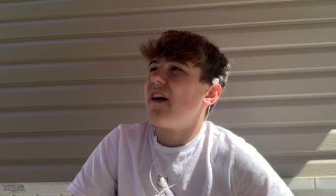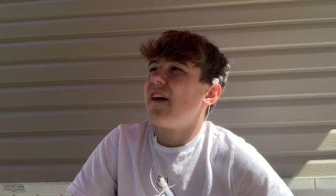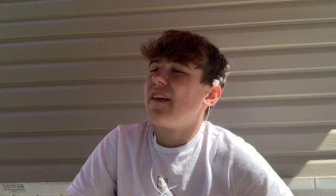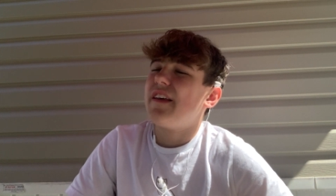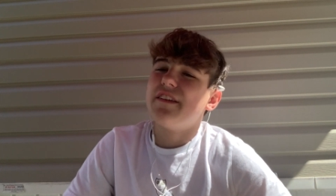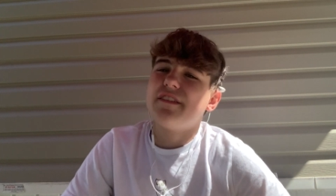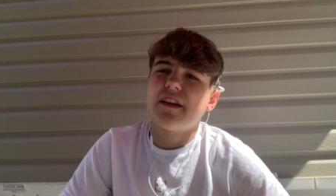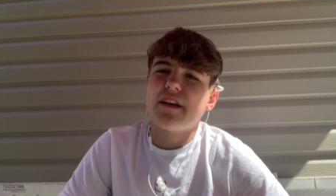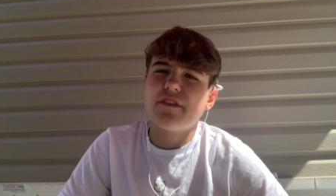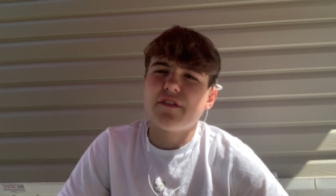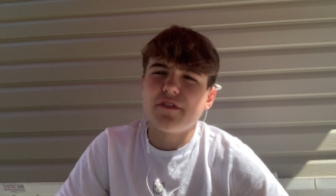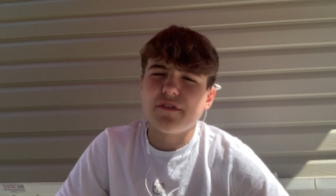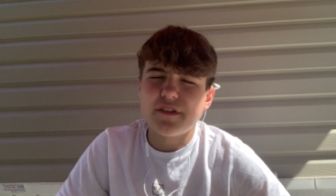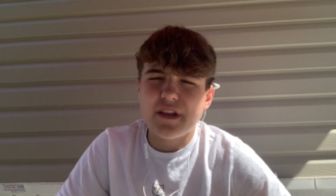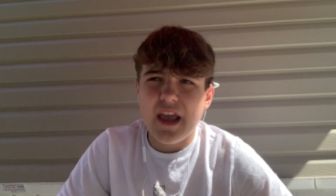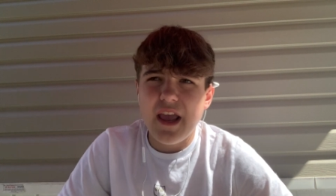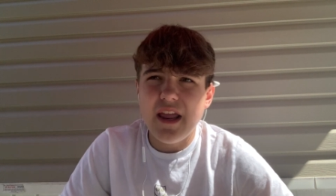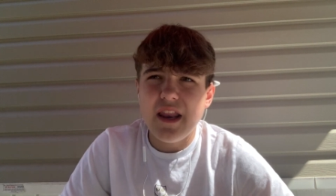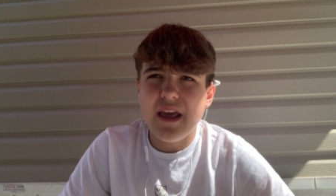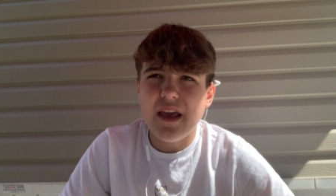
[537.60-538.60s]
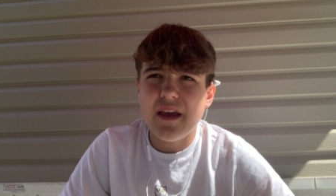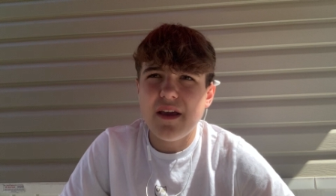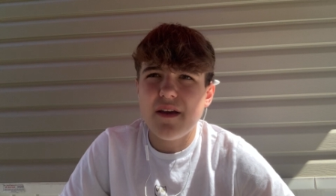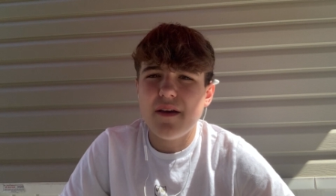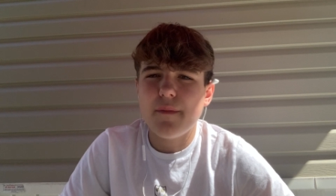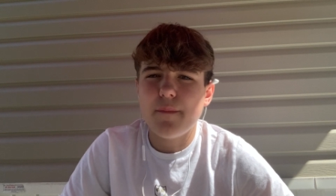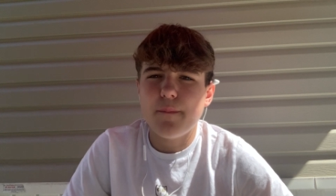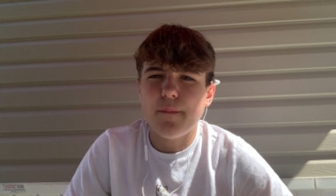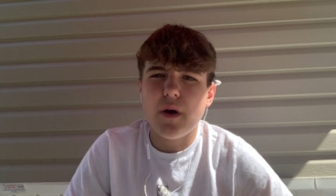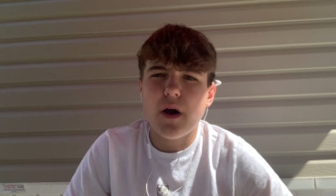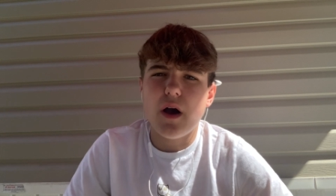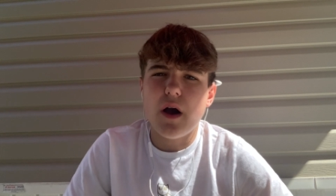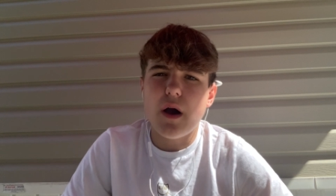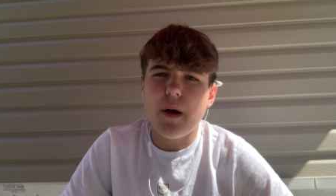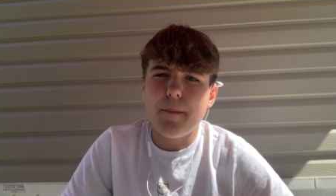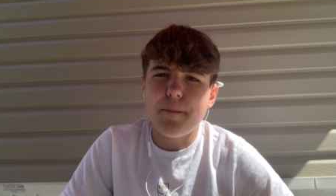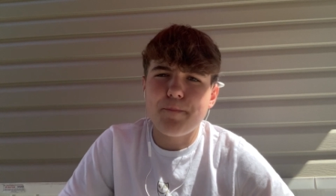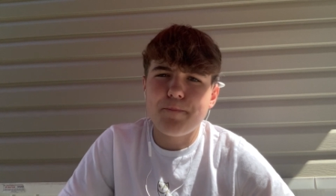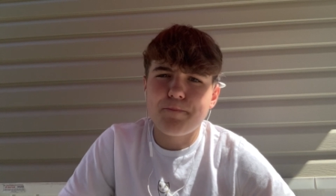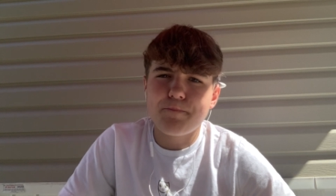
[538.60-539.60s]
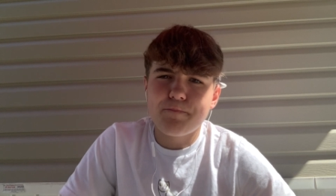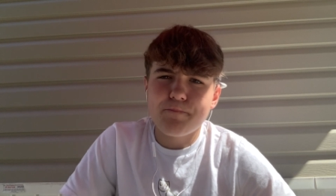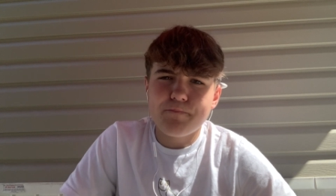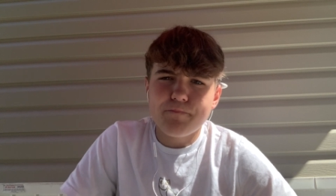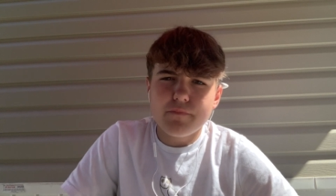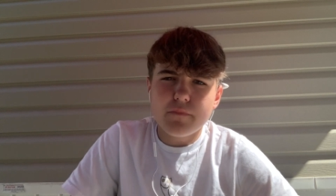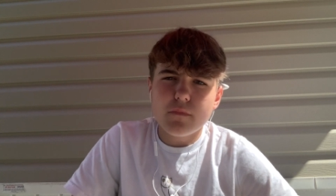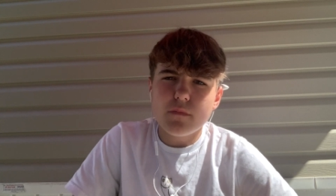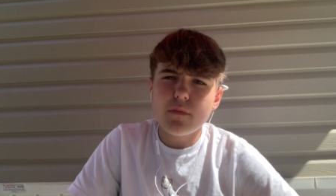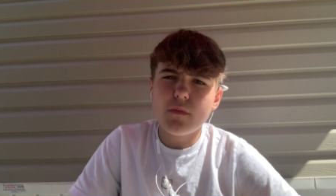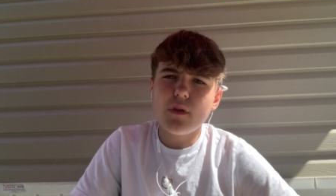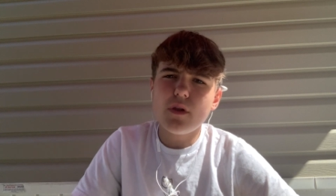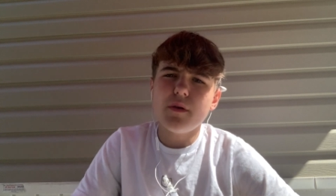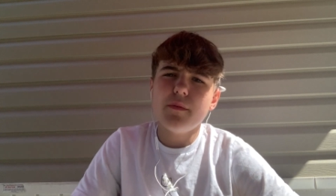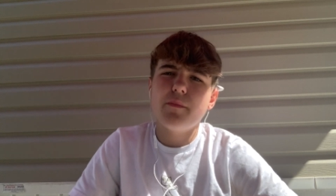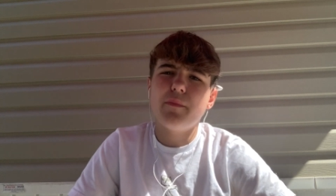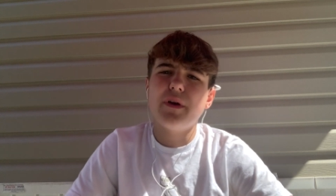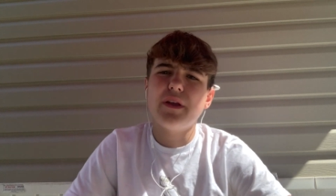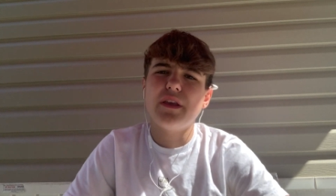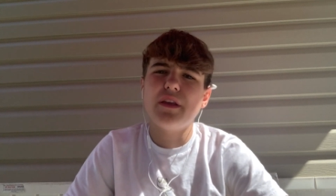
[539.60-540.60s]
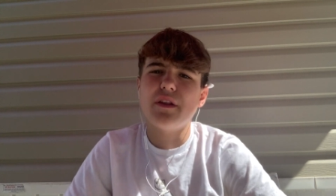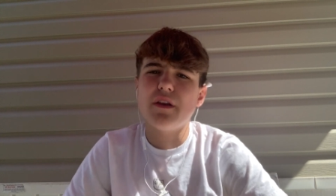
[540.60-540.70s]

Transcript: he's entertaining, but,